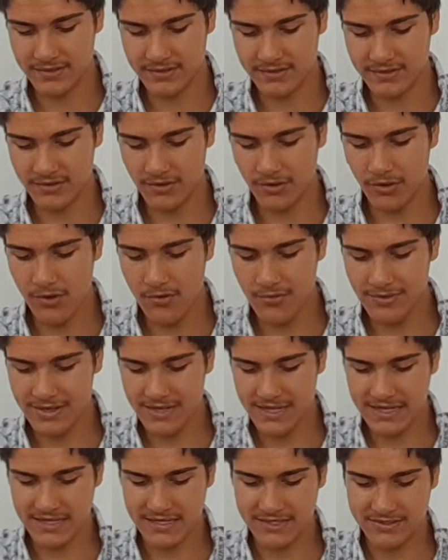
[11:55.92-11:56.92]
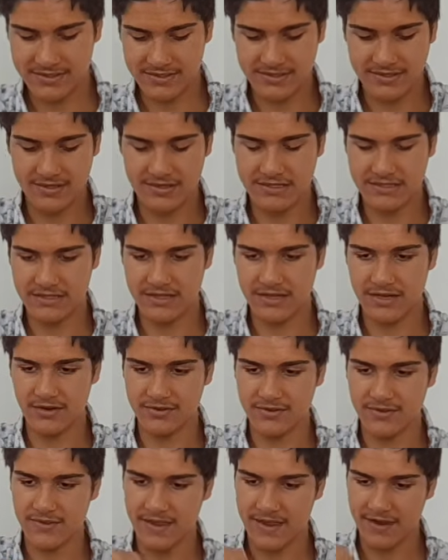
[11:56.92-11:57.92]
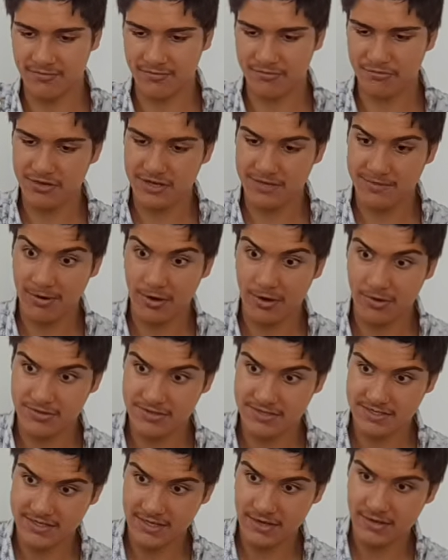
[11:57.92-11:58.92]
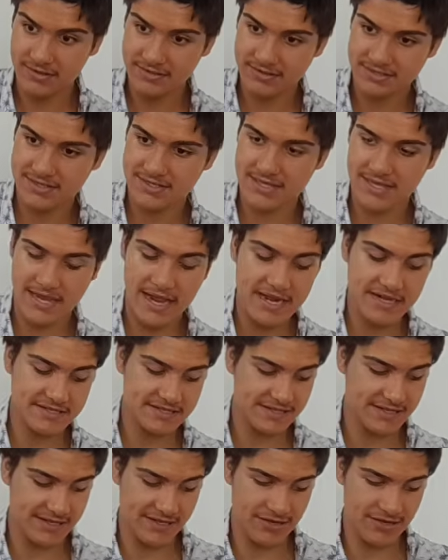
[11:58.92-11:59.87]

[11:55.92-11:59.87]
Not only do they have pre-posed stances, they actually